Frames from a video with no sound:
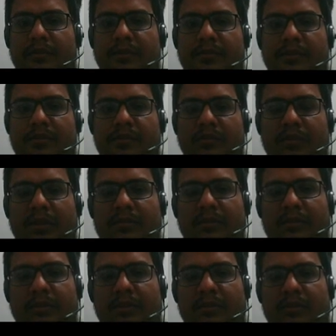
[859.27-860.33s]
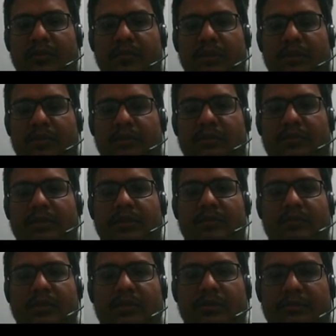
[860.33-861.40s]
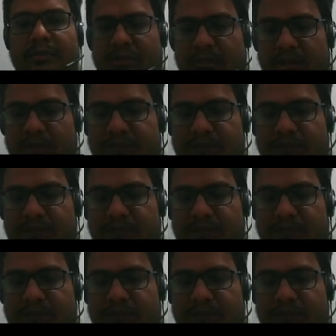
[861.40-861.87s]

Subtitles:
Therefore y will be equal to 1 or 3, 1 comma 3.